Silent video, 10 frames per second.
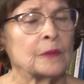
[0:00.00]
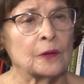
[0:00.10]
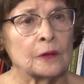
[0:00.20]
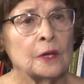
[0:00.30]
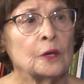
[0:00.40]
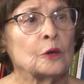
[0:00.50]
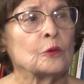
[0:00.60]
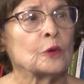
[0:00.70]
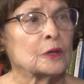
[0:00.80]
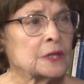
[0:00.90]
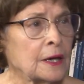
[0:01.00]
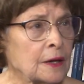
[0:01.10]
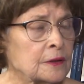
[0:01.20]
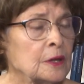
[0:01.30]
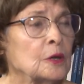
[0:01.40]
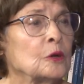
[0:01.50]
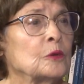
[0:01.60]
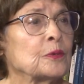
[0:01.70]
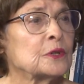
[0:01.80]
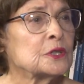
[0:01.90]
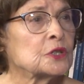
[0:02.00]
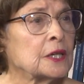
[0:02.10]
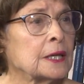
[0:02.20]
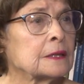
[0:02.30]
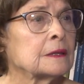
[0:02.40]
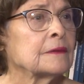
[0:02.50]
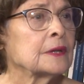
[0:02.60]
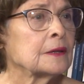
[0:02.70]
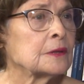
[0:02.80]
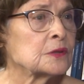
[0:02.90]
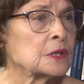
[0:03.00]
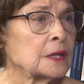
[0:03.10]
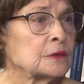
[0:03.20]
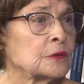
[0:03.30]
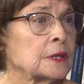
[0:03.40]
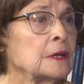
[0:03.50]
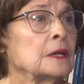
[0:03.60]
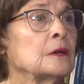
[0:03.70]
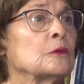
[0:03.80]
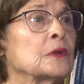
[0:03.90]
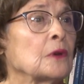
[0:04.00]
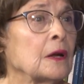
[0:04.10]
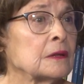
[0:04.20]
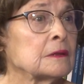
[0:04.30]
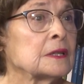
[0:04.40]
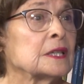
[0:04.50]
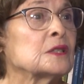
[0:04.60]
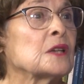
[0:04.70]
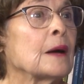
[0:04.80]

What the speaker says: here, who worked hard, who appreciated living in this country with all its